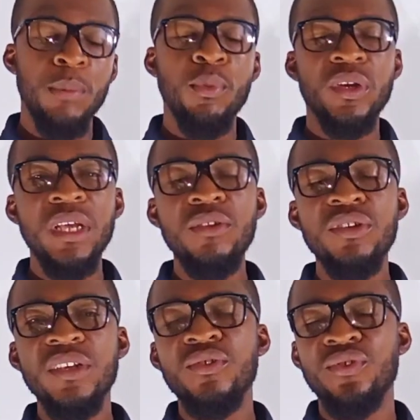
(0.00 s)
but in
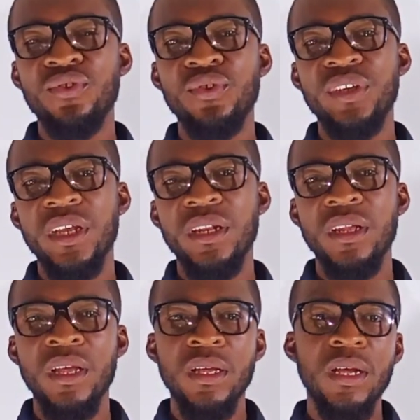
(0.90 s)
today's tutorial,
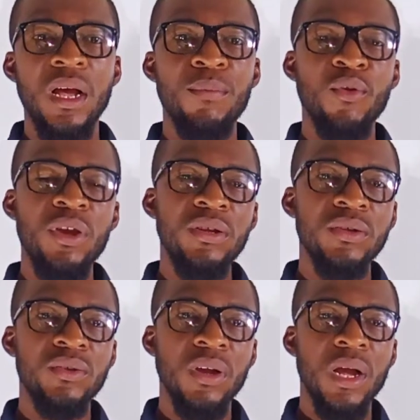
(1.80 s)
I'm going to
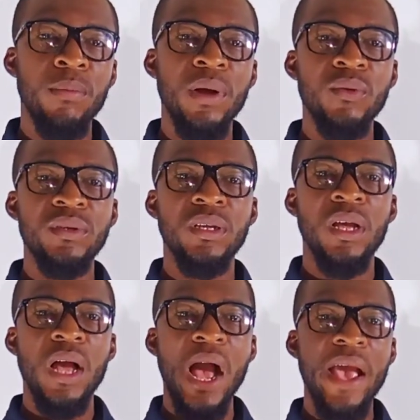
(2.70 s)
talk about
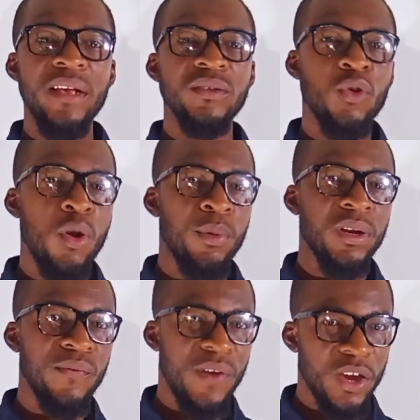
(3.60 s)
highest
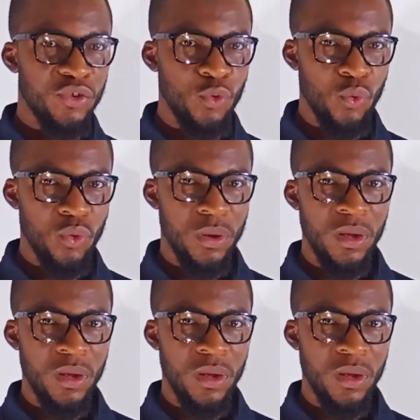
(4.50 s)
common factor.